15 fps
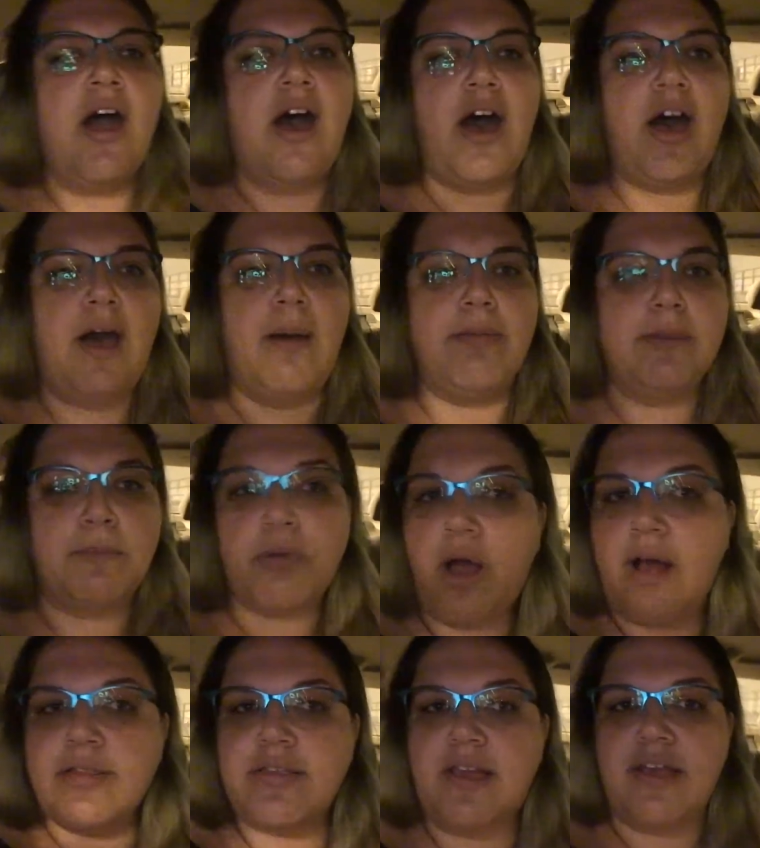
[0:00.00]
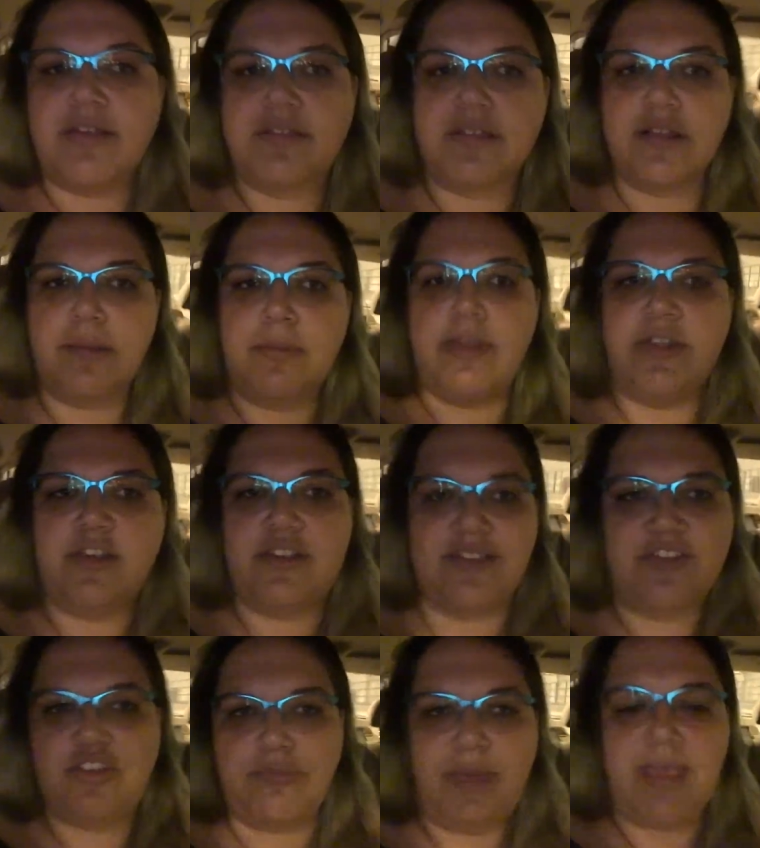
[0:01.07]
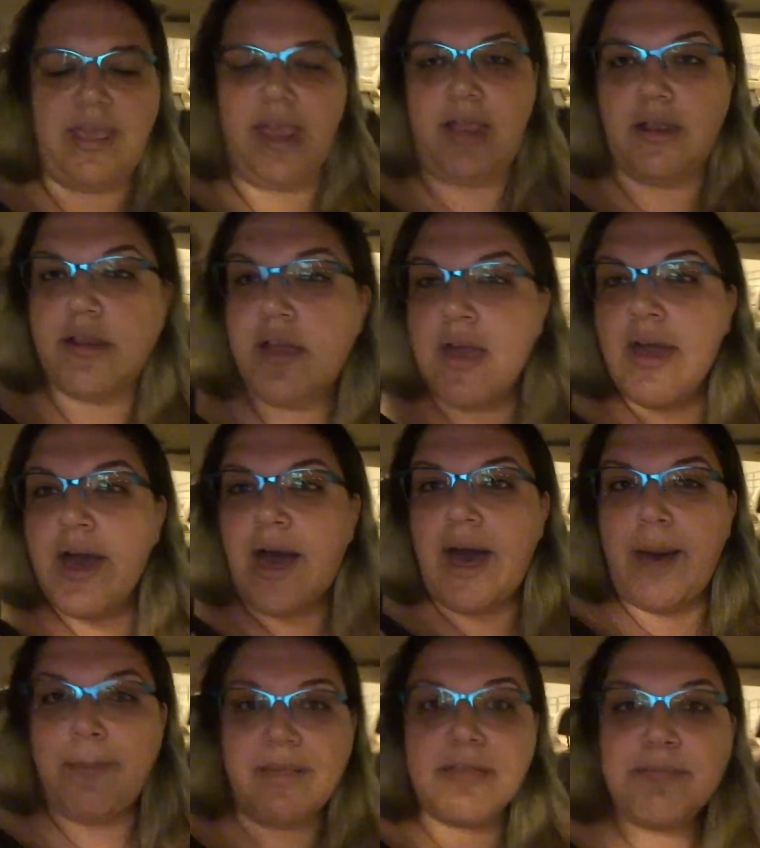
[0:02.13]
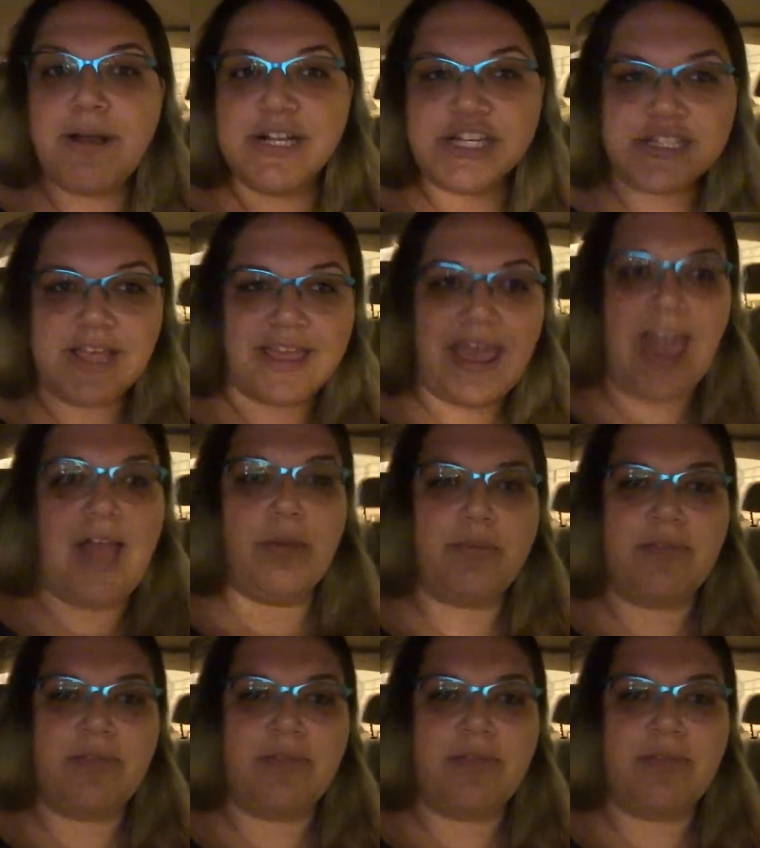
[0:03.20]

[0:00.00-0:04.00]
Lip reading: the process, a little bit of the decision making, as much as I can